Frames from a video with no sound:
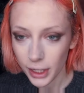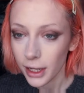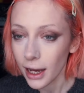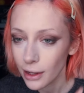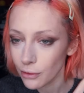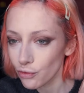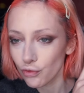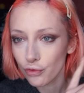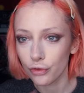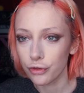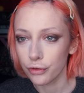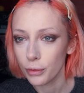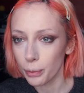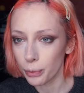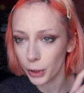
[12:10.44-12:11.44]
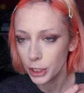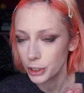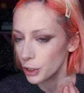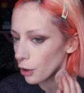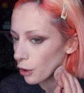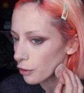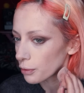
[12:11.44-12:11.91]
can't brush
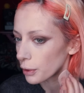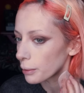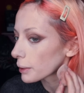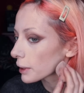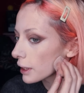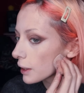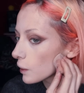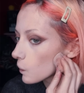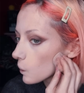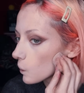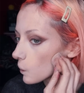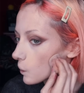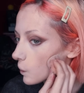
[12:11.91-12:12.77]
it off properly.